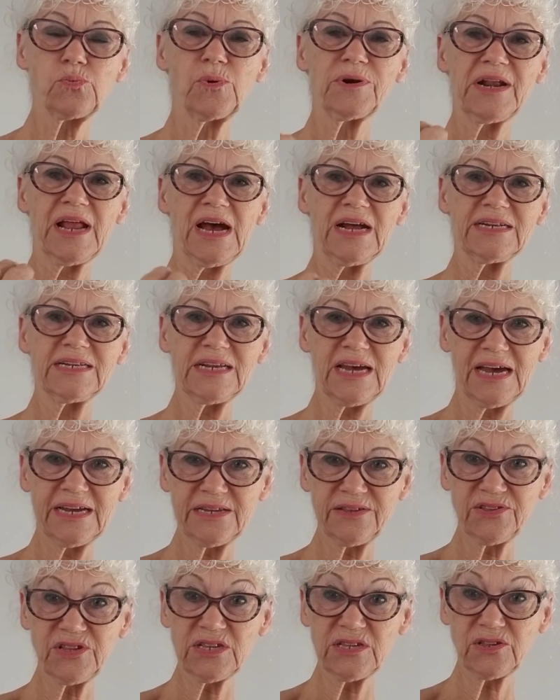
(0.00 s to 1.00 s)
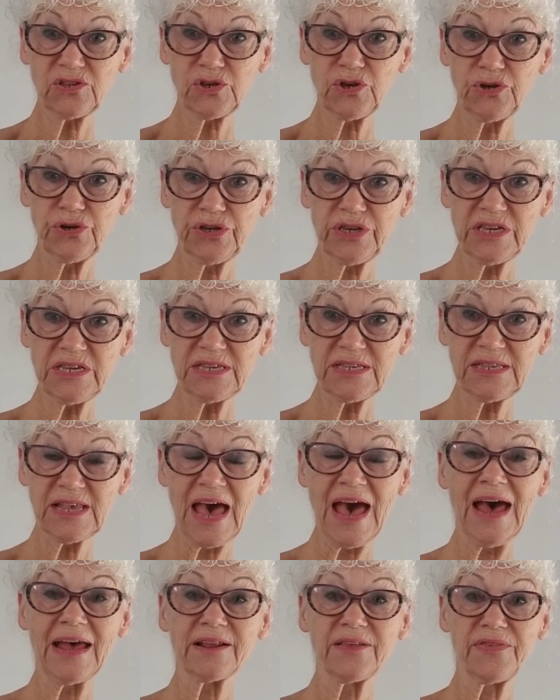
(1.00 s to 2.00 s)
when I take these cookies
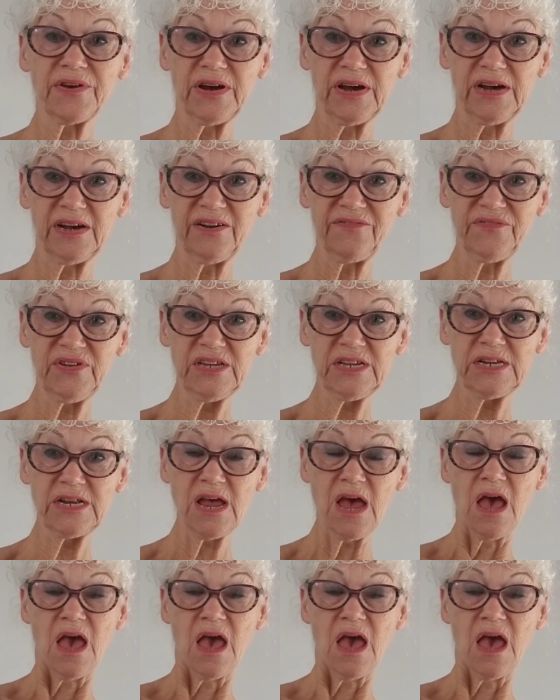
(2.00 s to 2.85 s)
out of the oven.